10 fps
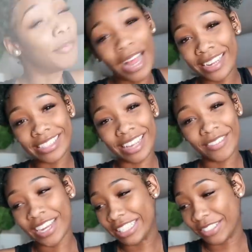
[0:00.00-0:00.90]
What is
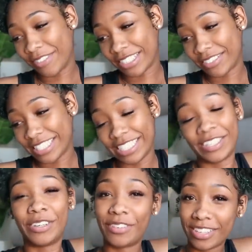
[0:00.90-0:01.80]
up you guys? Welcome back to my
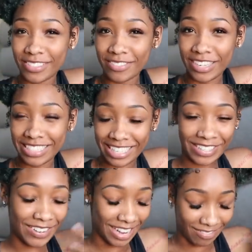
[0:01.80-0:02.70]
channel or welcome to my
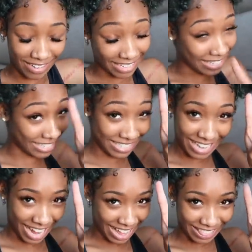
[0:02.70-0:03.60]
channel. I'm DeJha.
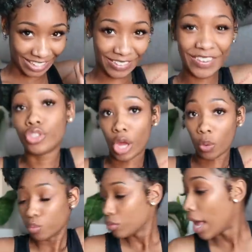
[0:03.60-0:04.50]
Hello.
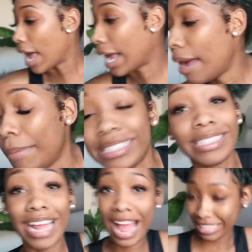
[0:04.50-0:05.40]
So I got my
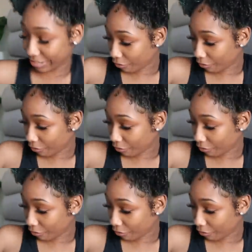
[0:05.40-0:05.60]
snacks